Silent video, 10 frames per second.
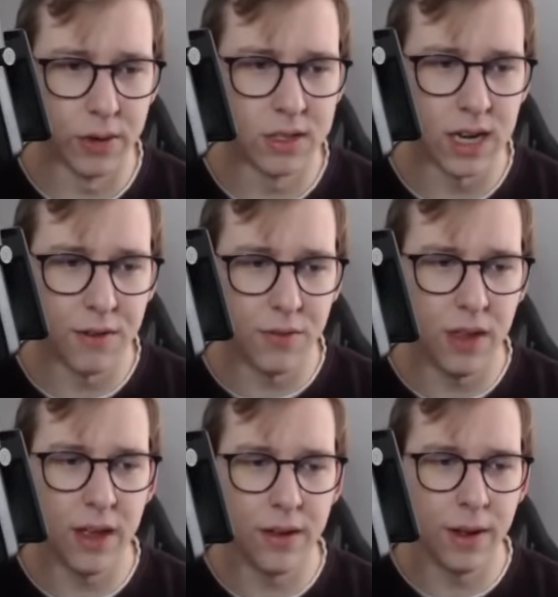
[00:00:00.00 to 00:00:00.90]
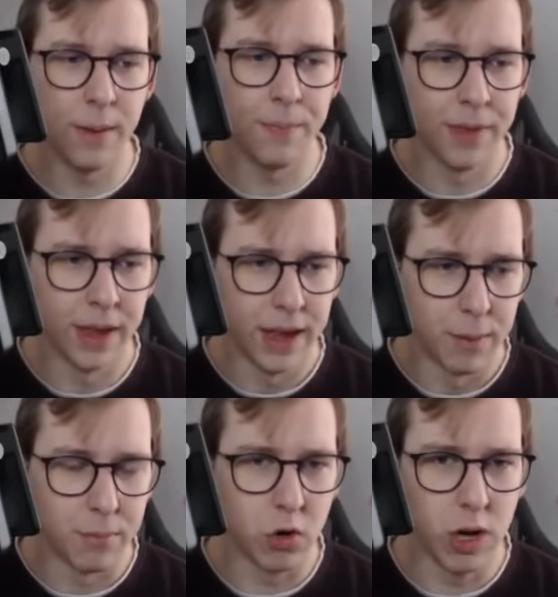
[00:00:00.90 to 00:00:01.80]
We're going to have the
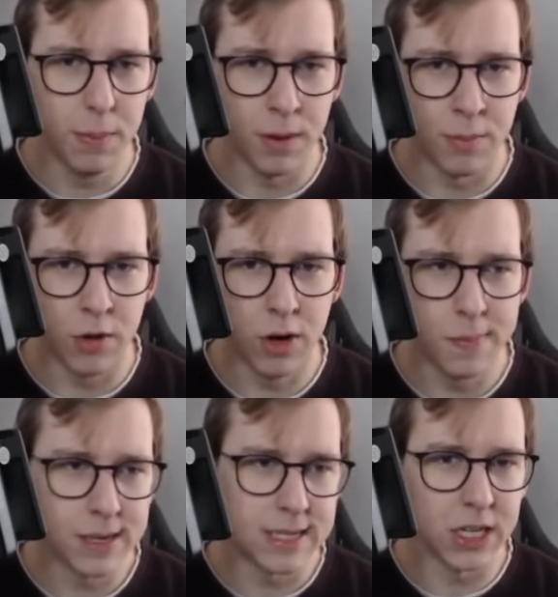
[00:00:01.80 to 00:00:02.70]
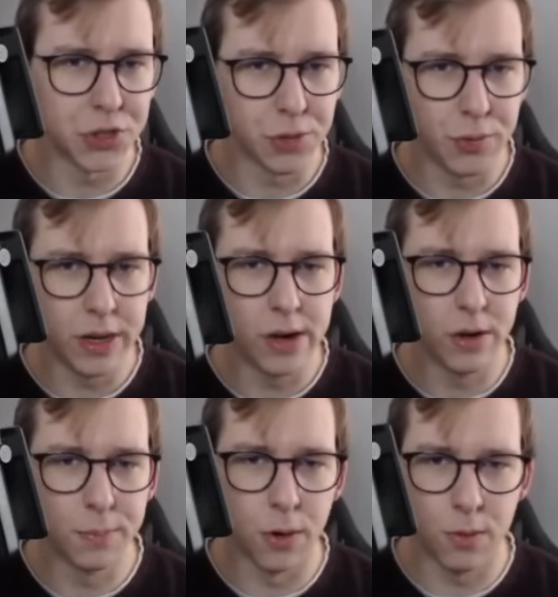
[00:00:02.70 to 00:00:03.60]
Mareep. Mareep is actually a really
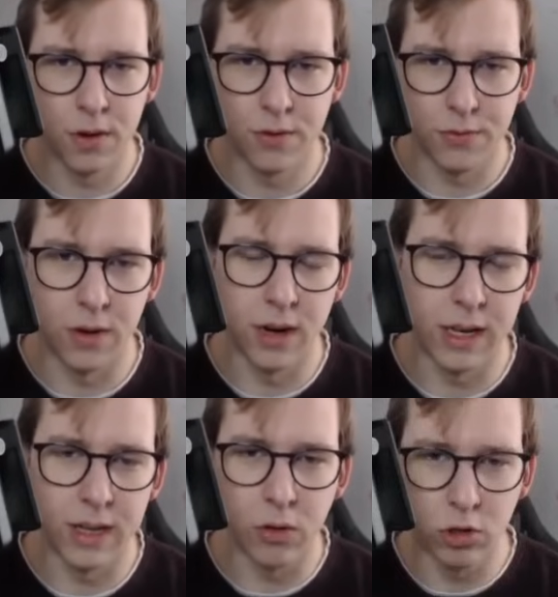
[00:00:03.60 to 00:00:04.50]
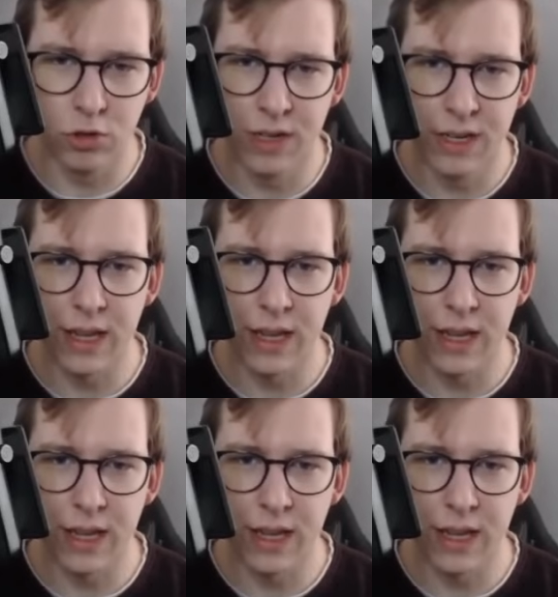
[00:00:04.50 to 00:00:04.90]
good Pokemon for like the Ultra League.